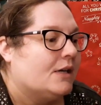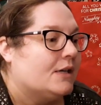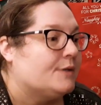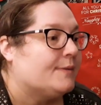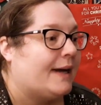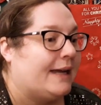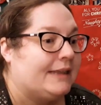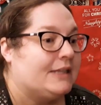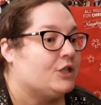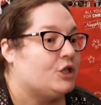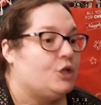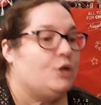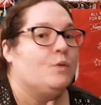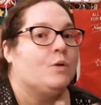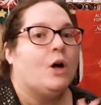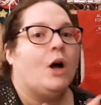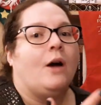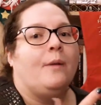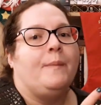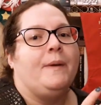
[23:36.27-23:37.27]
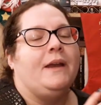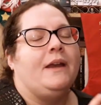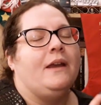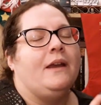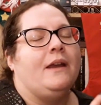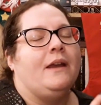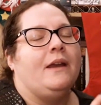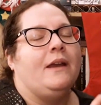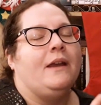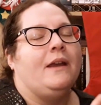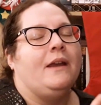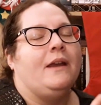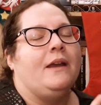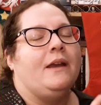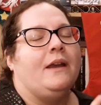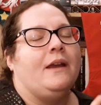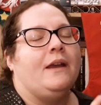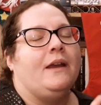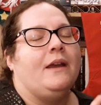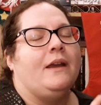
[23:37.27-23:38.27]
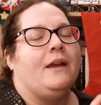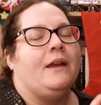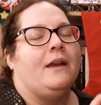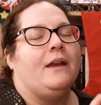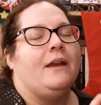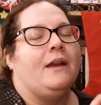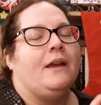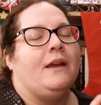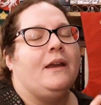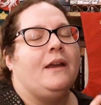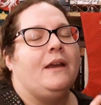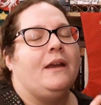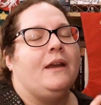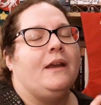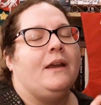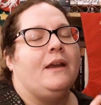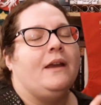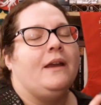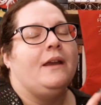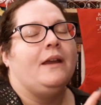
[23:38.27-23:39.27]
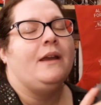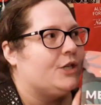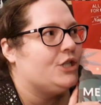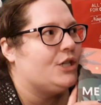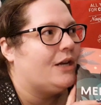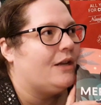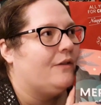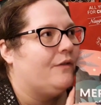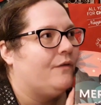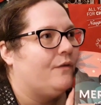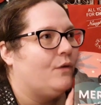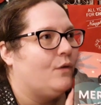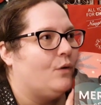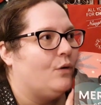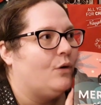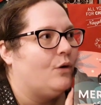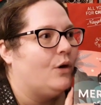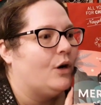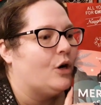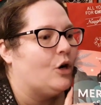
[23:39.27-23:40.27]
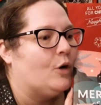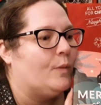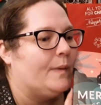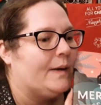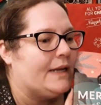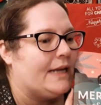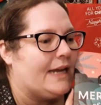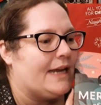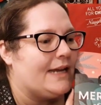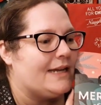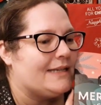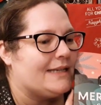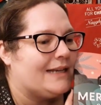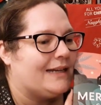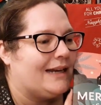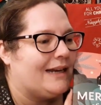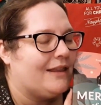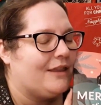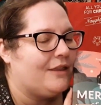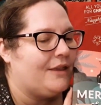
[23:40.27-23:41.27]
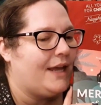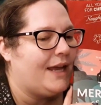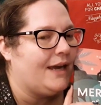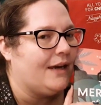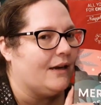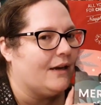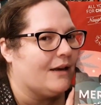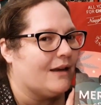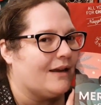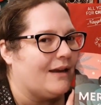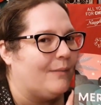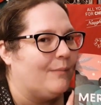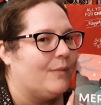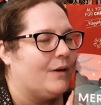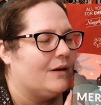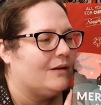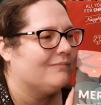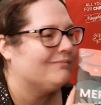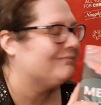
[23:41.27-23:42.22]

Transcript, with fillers: So I had this new copy of uh, this book that sat on my shelf for a couple of years, and I think I'm